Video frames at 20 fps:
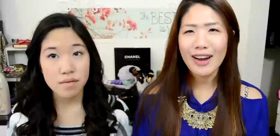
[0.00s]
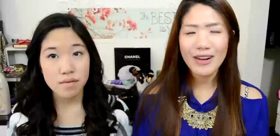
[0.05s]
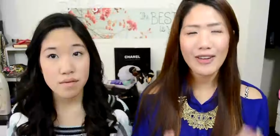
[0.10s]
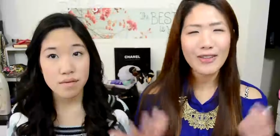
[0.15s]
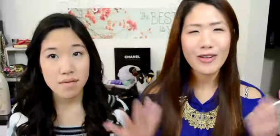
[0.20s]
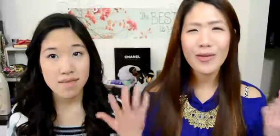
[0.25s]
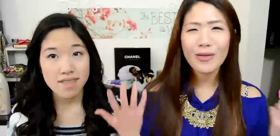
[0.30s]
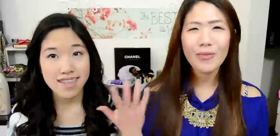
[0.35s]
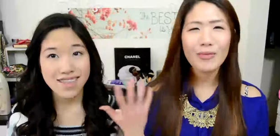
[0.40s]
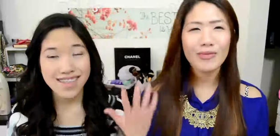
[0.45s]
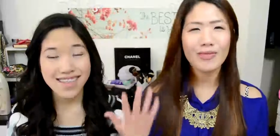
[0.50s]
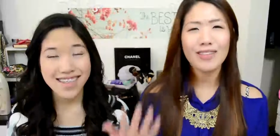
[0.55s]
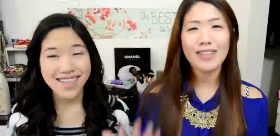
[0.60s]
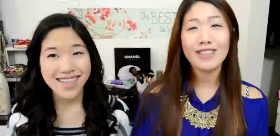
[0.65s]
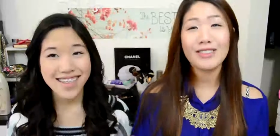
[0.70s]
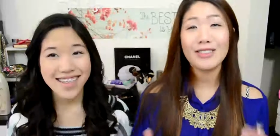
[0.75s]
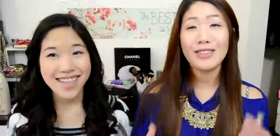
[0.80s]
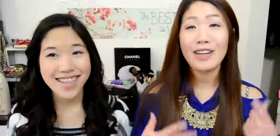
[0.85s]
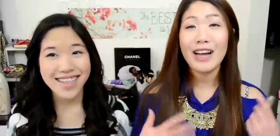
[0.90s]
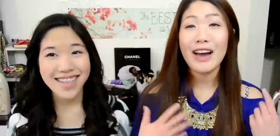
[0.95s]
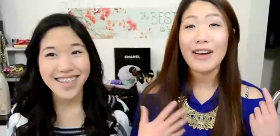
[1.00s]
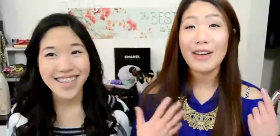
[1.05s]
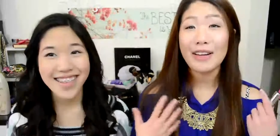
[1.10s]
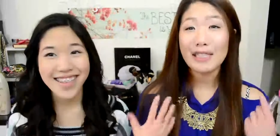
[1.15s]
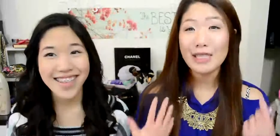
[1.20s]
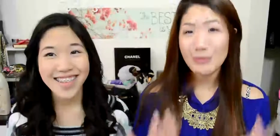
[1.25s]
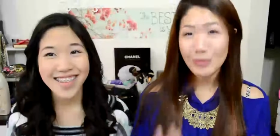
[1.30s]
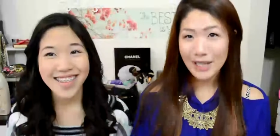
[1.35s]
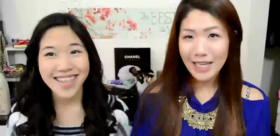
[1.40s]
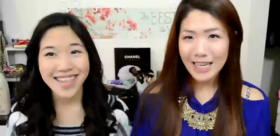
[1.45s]
Speaker 1: I don't know necessarily how to
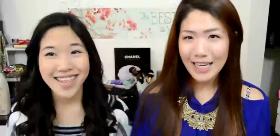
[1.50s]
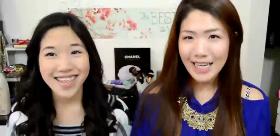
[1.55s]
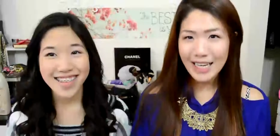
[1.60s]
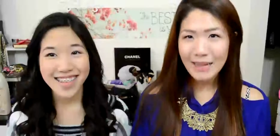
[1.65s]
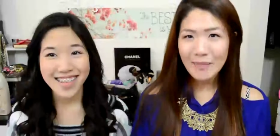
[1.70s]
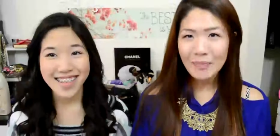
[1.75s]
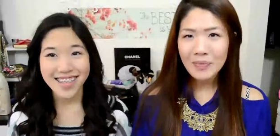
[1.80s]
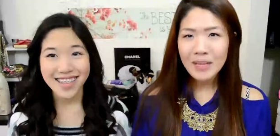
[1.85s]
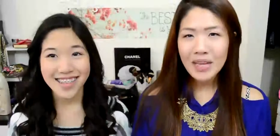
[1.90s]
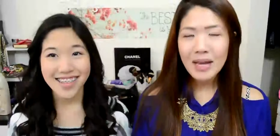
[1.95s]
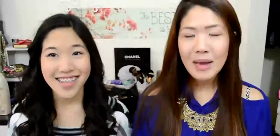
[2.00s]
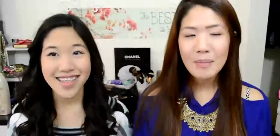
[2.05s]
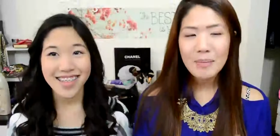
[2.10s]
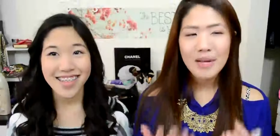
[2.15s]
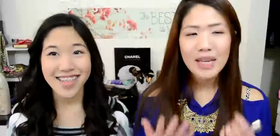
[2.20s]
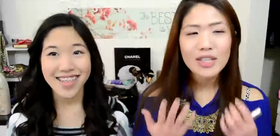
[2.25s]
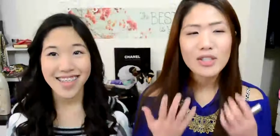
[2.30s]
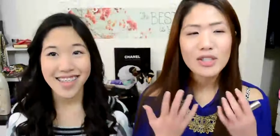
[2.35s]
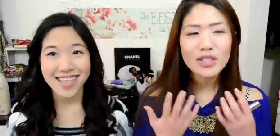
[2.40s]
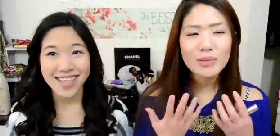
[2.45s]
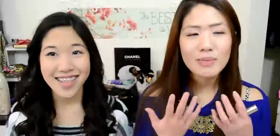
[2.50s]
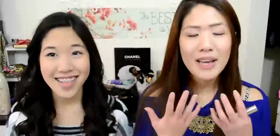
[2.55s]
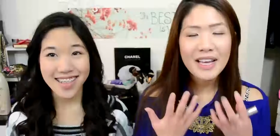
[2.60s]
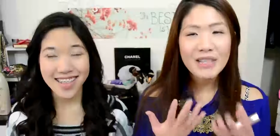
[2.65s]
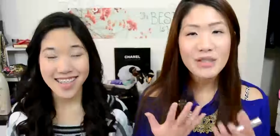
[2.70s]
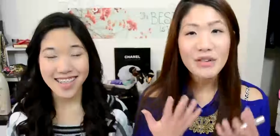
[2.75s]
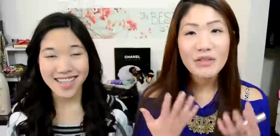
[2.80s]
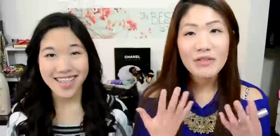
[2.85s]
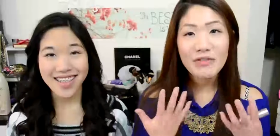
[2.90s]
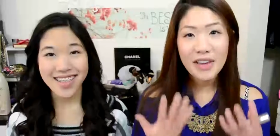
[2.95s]
explain it, but it just makes
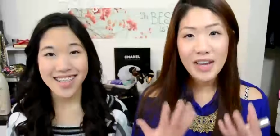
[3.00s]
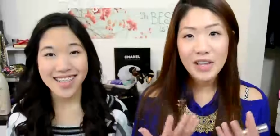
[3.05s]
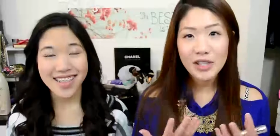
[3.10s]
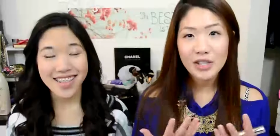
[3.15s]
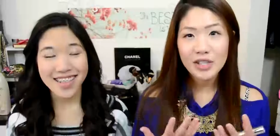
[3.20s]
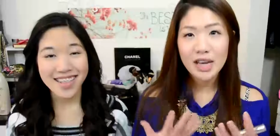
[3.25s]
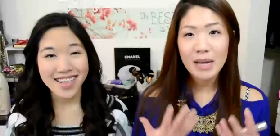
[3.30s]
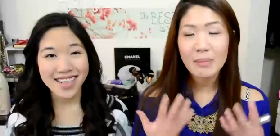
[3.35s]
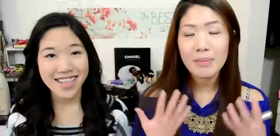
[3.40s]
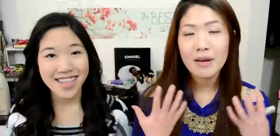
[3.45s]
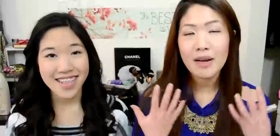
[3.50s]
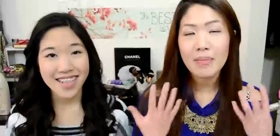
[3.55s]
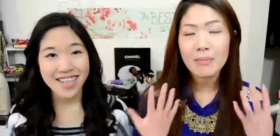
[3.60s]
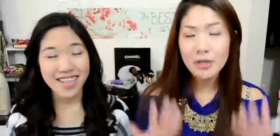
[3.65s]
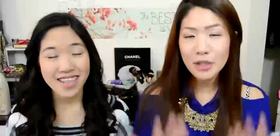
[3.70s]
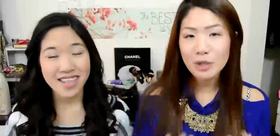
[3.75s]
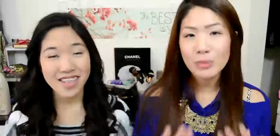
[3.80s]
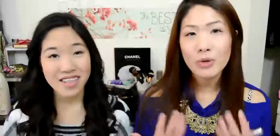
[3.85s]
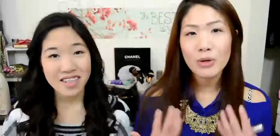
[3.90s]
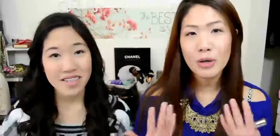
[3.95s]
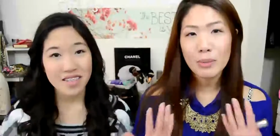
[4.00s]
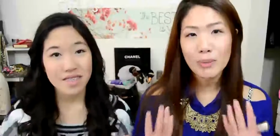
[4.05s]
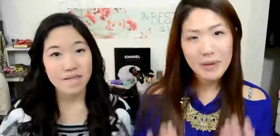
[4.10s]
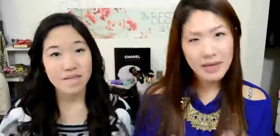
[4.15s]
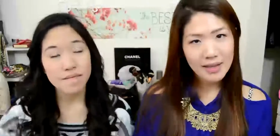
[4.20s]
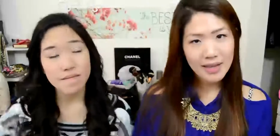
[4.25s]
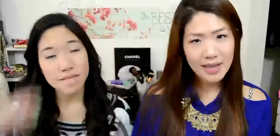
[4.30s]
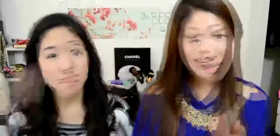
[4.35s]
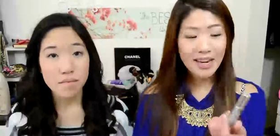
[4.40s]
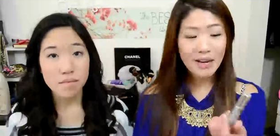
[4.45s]
your face shape much more
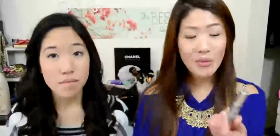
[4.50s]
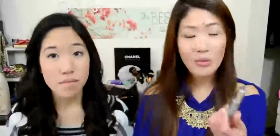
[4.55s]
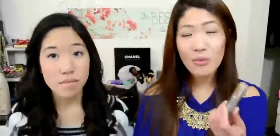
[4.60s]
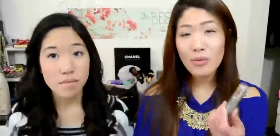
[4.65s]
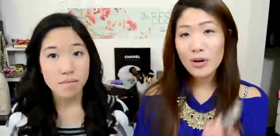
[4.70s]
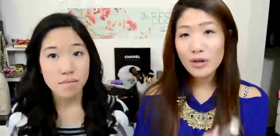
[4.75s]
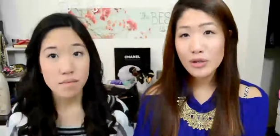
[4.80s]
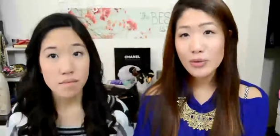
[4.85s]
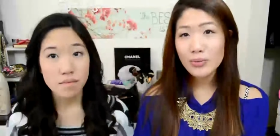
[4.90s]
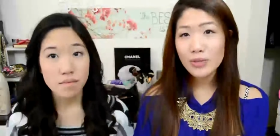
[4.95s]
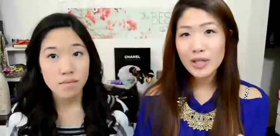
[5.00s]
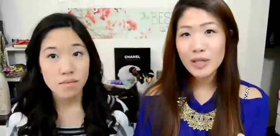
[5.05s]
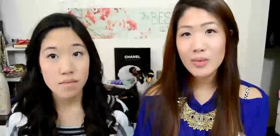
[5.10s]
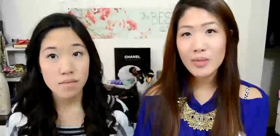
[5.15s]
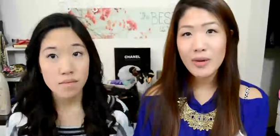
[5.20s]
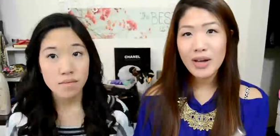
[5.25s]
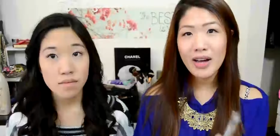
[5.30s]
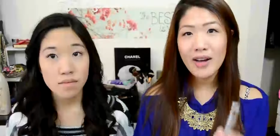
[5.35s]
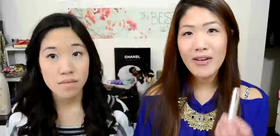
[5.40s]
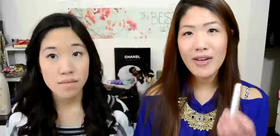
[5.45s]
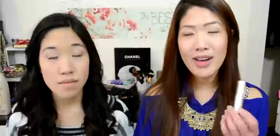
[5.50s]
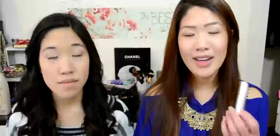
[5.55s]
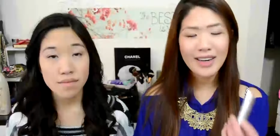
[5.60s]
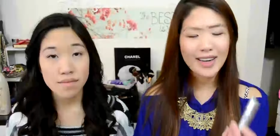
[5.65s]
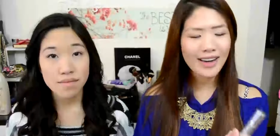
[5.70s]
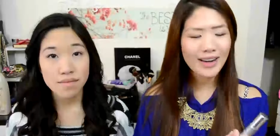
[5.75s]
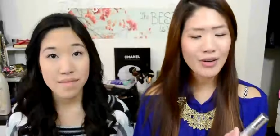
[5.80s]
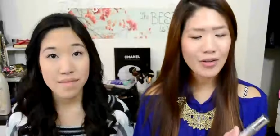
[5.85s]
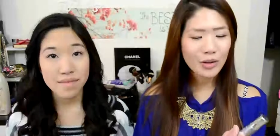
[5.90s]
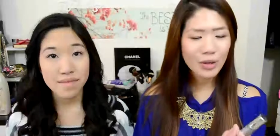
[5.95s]
appealing and it works really well. And I
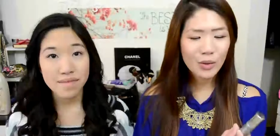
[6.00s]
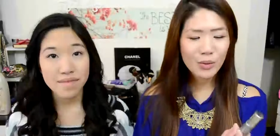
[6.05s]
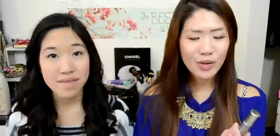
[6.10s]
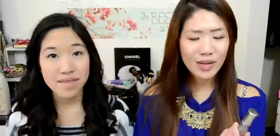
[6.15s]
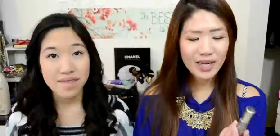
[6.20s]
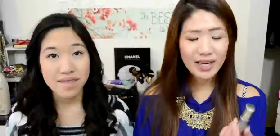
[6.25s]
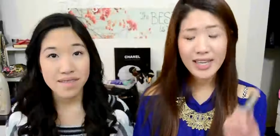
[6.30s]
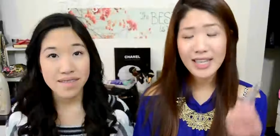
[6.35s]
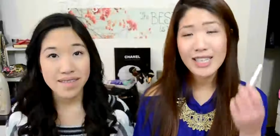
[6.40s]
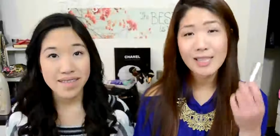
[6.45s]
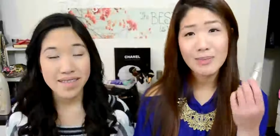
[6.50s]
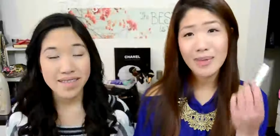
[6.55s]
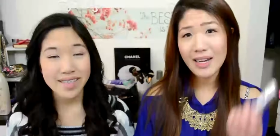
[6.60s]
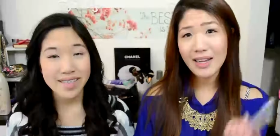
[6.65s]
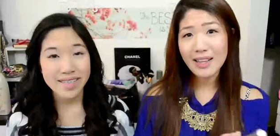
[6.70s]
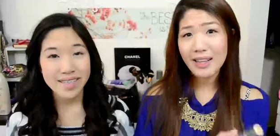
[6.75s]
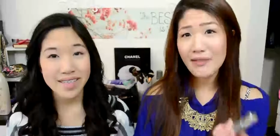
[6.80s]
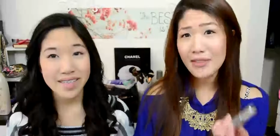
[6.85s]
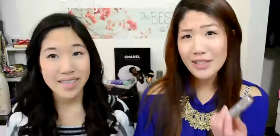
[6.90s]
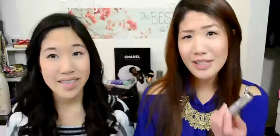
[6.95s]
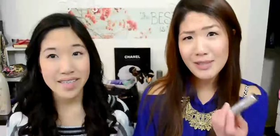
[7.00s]
don't know what it is, but I love the